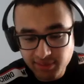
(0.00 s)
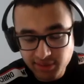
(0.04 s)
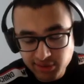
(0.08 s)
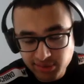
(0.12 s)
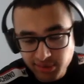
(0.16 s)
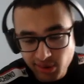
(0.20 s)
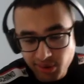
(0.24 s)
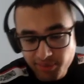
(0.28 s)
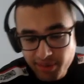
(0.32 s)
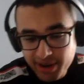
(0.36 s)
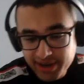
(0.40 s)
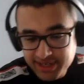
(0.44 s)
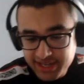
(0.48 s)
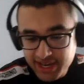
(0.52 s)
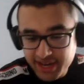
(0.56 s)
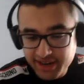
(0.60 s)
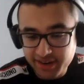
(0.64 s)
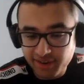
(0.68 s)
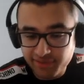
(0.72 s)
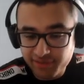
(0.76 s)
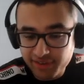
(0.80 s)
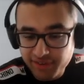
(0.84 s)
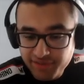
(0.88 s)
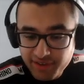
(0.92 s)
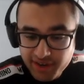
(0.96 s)
was one way to end
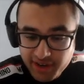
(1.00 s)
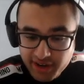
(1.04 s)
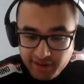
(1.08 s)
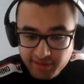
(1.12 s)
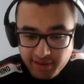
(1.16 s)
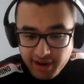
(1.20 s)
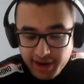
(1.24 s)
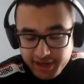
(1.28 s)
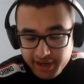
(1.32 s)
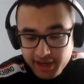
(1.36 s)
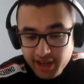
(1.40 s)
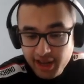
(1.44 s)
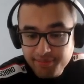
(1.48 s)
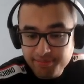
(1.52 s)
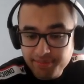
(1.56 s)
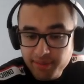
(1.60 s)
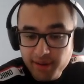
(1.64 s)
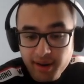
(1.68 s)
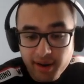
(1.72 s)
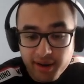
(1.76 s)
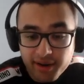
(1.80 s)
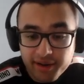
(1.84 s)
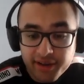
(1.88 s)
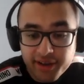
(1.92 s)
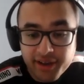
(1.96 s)
off the video right there,
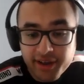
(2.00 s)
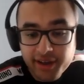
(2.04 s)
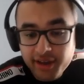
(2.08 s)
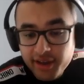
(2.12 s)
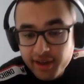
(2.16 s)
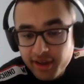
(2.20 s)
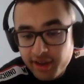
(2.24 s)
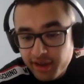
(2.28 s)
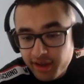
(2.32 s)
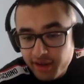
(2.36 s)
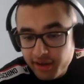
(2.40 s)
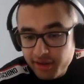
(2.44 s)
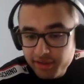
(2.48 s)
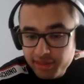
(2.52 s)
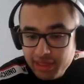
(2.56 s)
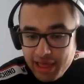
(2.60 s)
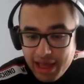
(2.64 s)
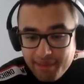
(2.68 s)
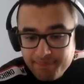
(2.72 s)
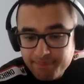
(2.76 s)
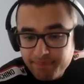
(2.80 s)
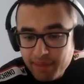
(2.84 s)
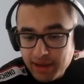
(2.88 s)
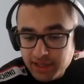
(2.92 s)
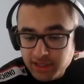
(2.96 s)
but
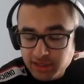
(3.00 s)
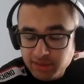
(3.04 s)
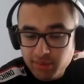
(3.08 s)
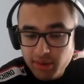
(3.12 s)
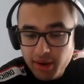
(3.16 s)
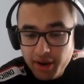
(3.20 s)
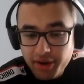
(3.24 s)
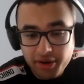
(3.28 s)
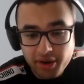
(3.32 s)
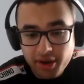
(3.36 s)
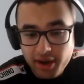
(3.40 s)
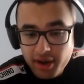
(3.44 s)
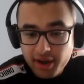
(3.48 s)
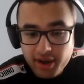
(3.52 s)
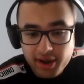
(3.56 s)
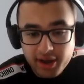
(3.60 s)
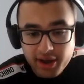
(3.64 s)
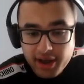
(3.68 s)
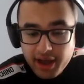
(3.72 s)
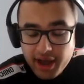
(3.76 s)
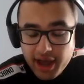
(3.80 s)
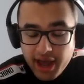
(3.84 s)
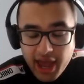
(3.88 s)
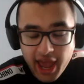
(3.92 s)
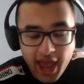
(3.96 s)
that bus one.
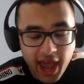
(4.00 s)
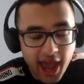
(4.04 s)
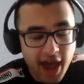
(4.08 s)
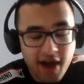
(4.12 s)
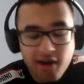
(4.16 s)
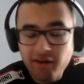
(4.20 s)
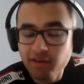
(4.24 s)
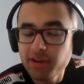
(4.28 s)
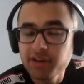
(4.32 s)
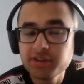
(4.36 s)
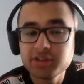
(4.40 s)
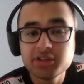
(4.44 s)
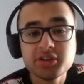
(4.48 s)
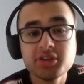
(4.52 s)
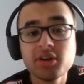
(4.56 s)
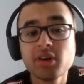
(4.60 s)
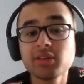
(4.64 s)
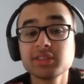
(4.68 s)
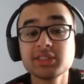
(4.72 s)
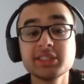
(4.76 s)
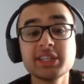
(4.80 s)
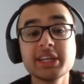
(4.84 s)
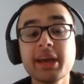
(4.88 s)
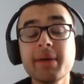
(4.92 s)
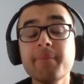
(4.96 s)
How could you
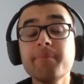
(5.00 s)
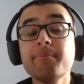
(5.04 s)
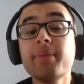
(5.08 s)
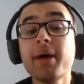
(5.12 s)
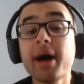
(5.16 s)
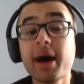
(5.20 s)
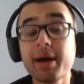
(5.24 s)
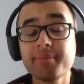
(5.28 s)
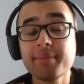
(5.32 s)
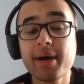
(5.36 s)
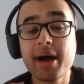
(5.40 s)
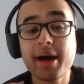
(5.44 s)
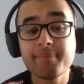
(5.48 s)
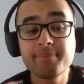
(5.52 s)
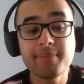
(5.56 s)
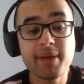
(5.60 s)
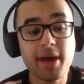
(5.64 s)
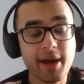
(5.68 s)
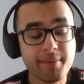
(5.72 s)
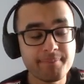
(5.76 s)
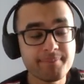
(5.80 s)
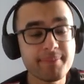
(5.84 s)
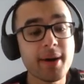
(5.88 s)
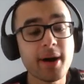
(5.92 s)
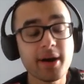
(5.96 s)
not see a, bit a
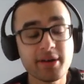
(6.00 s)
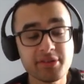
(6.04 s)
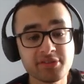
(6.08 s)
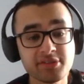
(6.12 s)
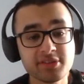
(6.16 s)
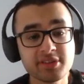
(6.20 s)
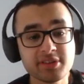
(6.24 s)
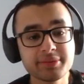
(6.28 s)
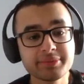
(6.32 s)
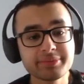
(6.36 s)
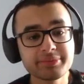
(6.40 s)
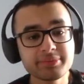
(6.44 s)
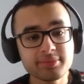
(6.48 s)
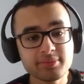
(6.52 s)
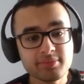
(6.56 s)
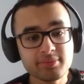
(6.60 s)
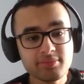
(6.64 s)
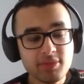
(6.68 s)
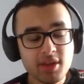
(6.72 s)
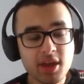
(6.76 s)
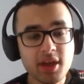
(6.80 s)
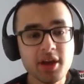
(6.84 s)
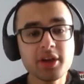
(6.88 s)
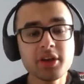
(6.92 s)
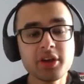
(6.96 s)
bit of bus
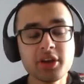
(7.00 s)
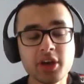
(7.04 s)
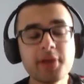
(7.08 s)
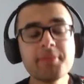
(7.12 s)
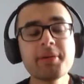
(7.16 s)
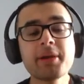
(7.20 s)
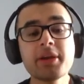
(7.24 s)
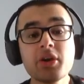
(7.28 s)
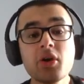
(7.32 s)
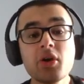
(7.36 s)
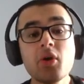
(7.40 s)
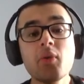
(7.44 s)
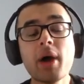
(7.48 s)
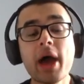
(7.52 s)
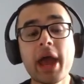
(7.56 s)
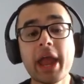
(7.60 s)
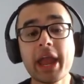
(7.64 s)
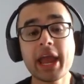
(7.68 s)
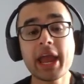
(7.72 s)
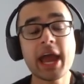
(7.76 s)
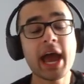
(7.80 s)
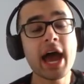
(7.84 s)
coming your way?